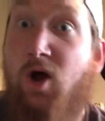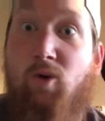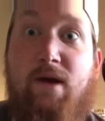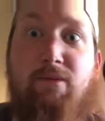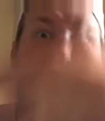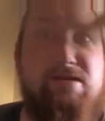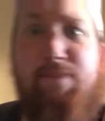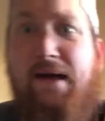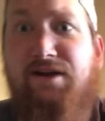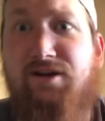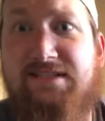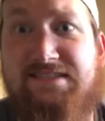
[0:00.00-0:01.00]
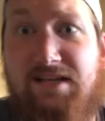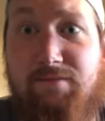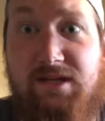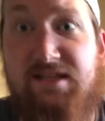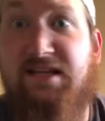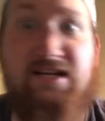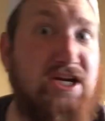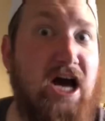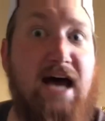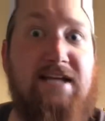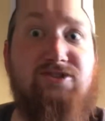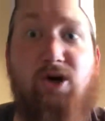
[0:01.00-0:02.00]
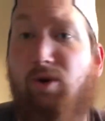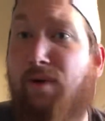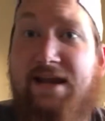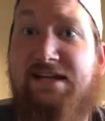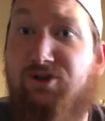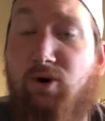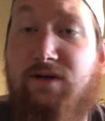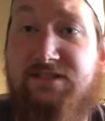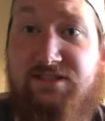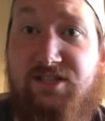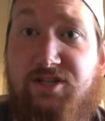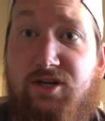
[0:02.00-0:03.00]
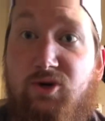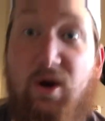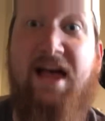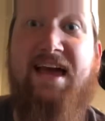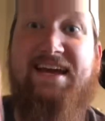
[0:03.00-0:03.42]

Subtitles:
We would spend it on something that God has already told us to do.